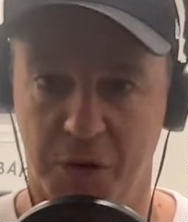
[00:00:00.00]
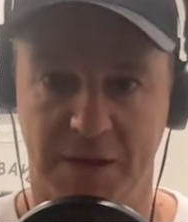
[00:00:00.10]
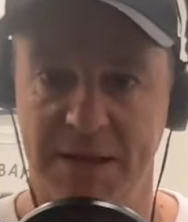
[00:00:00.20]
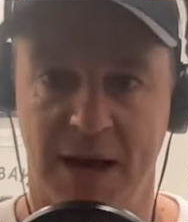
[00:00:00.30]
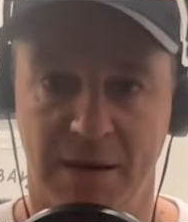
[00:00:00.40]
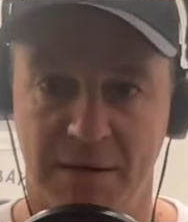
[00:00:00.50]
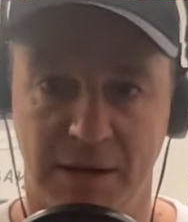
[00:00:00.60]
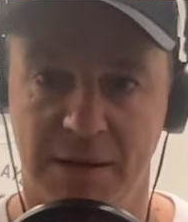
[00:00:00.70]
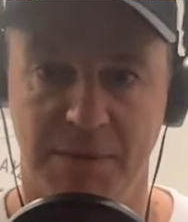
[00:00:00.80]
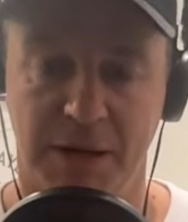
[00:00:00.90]
it done in
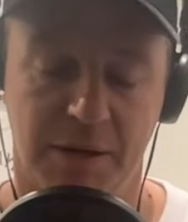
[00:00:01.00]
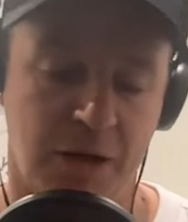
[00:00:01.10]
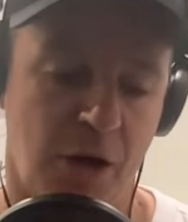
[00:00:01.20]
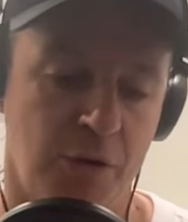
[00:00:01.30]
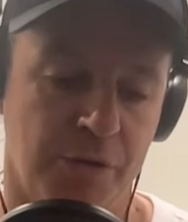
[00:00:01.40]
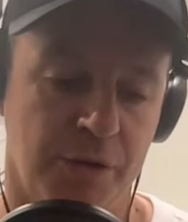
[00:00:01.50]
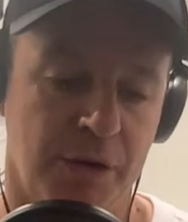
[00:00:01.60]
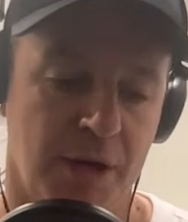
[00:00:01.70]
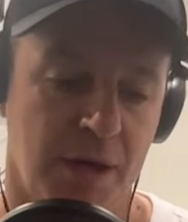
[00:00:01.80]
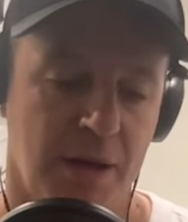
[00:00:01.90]
the middle of COVID.
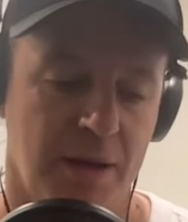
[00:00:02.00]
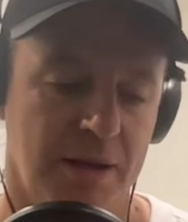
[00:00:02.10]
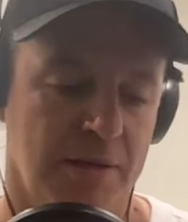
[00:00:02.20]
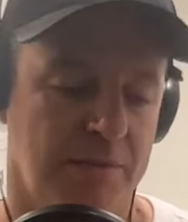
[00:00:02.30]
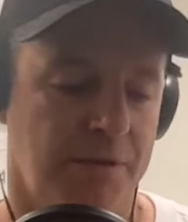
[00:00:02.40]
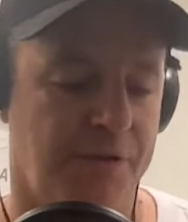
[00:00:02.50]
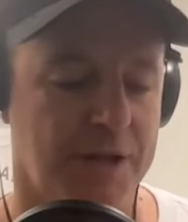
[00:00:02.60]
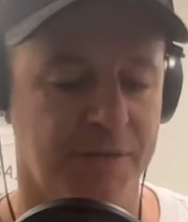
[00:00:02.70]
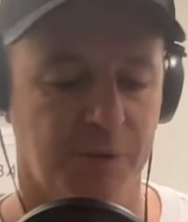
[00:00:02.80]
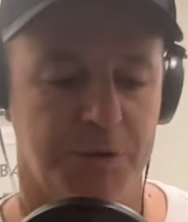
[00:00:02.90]
Now, you
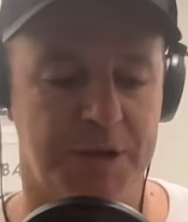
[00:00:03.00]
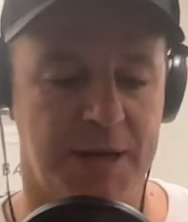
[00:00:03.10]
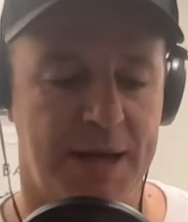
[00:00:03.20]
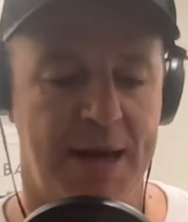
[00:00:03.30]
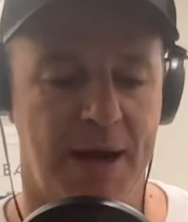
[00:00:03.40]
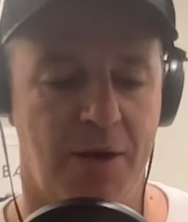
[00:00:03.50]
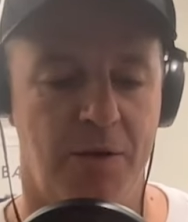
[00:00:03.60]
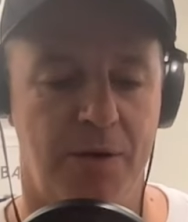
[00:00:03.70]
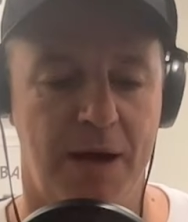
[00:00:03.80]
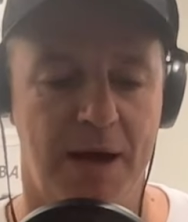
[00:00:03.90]
fast forward to now,
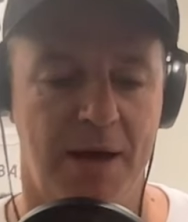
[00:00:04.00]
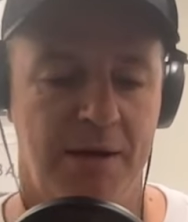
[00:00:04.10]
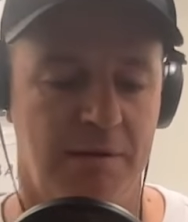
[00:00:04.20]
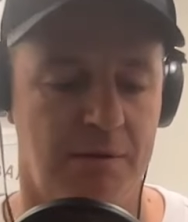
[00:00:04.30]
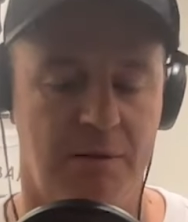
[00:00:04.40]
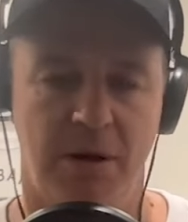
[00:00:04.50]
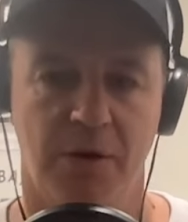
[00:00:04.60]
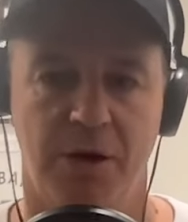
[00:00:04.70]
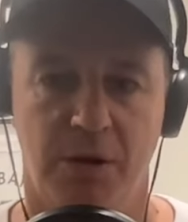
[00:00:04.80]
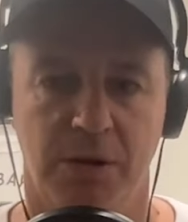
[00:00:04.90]
and no
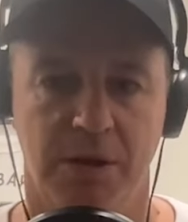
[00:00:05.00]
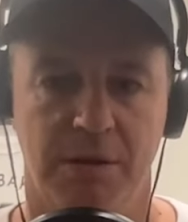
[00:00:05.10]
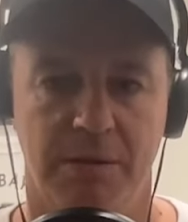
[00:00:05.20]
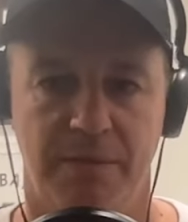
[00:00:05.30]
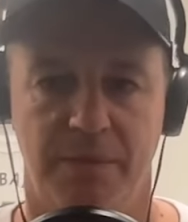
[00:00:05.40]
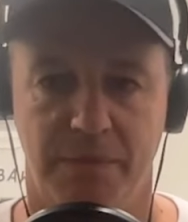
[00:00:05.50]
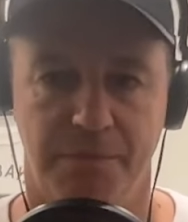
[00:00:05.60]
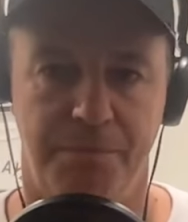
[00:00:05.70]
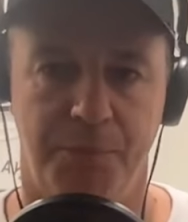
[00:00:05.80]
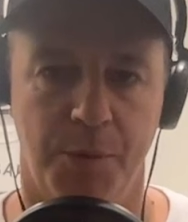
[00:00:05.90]
Kohli.
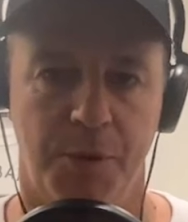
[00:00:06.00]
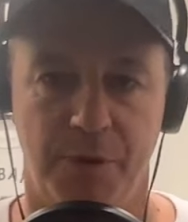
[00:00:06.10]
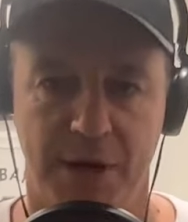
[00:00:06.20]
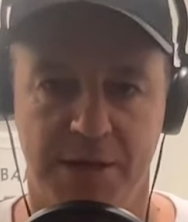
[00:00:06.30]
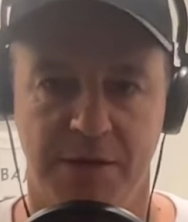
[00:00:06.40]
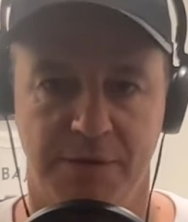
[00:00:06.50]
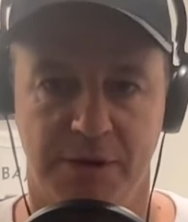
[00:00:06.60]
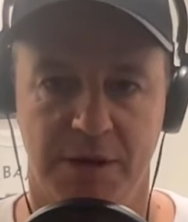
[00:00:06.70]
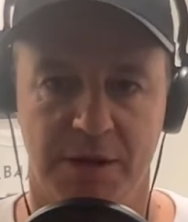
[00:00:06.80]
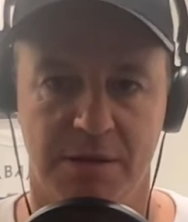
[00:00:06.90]
Bumrah rested for
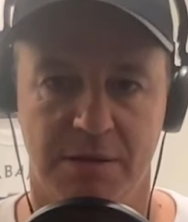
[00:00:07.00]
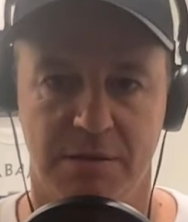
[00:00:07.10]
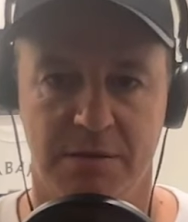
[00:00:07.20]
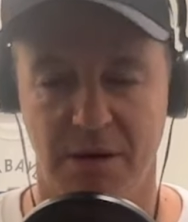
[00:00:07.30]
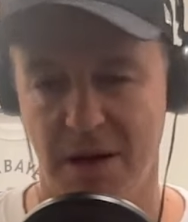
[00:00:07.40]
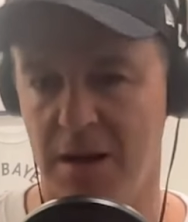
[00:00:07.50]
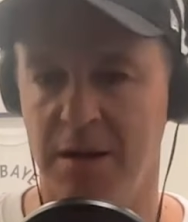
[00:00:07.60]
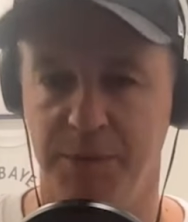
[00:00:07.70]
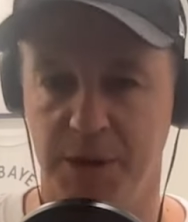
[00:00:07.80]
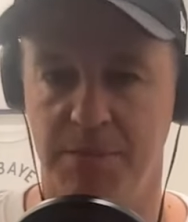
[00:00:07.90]
this. So
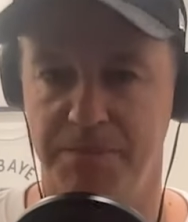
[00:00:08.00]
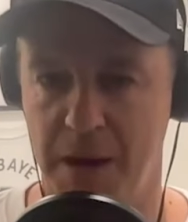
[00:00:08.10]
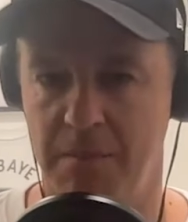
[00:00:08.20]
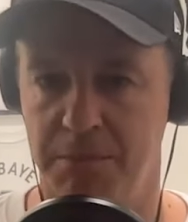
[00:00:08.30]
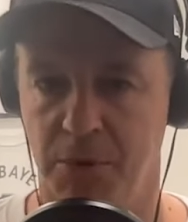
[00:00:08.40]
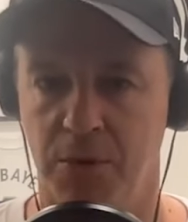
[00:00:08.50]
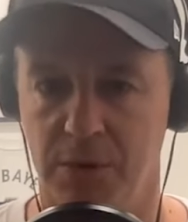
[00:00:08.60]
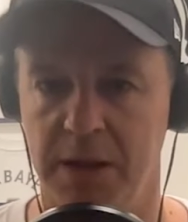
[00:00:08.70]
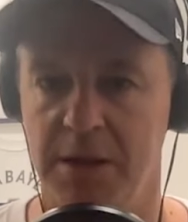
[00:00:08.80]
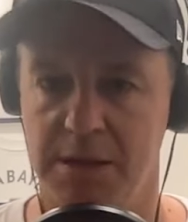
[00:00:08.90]
arguably, bat and ball,
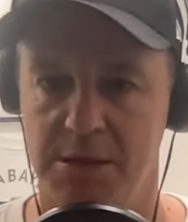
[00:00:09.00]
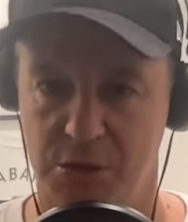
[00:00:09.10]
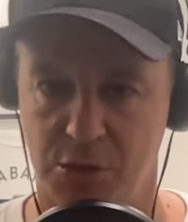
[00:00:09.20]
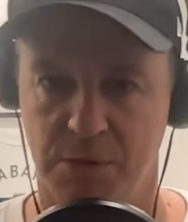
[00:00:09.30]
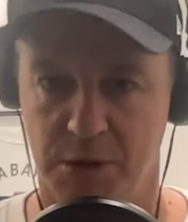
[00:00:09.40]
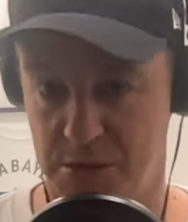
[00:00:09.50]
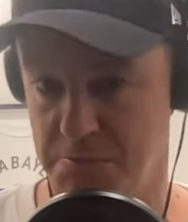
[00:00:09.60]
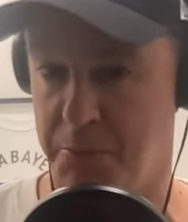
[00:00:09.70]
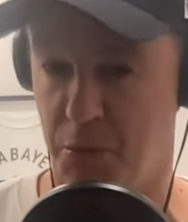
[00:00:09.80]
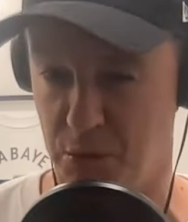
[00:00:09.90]
India's two most
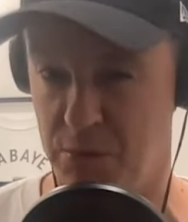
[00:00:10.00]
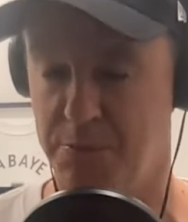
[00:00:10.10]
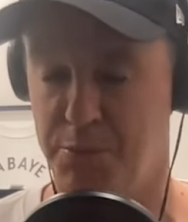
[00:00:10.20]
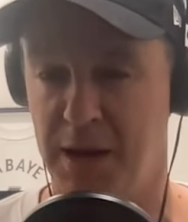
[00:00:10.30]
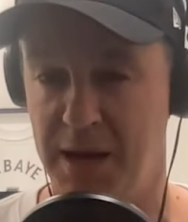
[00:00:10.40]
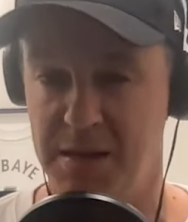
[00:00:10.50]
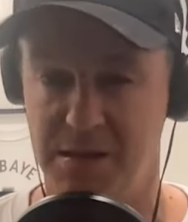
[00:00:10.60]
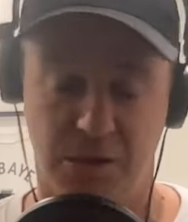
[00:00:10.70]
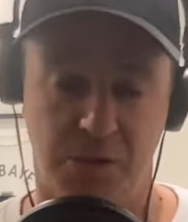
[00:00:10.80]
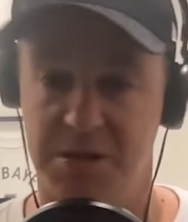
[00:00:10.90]
important players, you
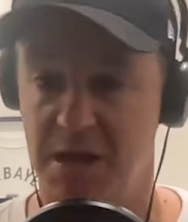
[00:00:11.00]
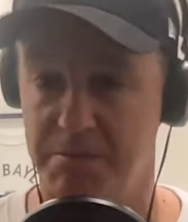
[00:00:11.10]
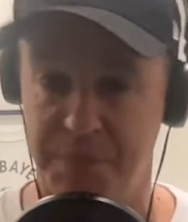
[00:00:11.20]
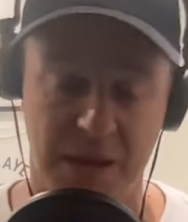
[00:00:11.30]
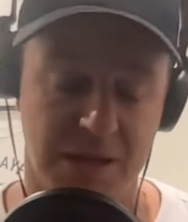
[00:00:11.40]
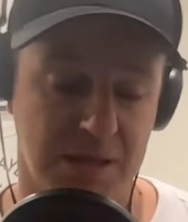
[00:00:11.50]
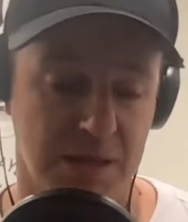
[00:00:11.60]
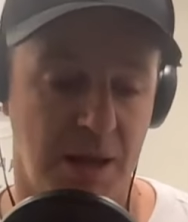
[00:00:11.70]
could say best,